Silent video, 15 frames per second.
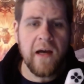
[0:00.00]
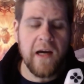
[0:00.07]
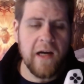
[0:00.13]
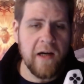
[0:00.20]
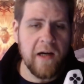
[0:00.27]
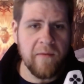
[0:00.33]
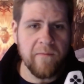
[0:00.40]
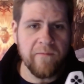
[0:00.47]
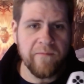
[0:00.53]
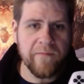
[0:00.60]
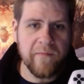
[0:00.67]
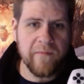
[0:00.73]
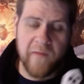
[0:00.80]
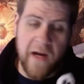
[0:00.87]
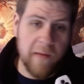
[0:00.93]

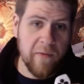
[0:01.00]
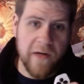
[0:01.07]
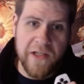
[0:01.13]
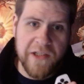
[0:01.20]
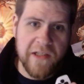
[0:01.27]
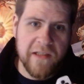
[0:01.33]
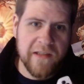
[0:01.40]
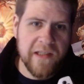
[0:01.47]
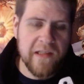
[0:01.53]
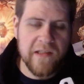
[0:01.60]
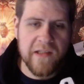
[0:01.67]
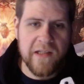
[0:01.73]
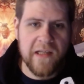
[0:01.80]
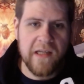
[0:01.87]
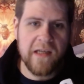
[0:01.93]
vibration
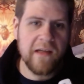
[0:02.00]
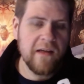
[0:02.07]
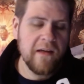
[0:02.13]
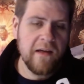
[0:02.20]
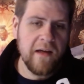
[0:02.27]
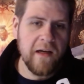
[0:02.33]
intensity,